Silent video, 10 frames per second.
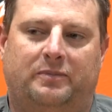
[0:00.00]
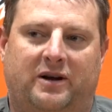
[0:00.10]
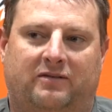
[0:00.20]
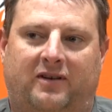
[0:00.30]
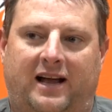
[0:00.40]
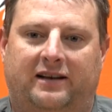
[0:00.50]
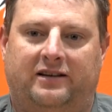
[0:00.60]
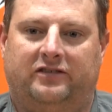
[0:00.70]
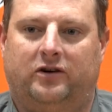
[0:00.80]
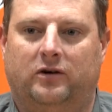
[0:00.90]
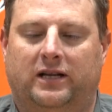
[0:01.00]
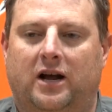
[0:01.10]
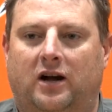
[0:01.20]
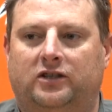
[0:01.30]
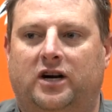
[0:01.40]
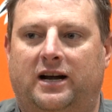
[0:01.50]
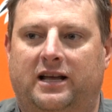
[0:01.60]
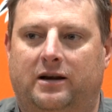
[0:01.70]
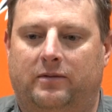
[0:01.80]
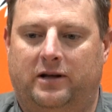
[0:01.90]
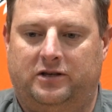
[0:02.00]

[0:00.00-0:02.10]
been a fight just early on, trying to get them to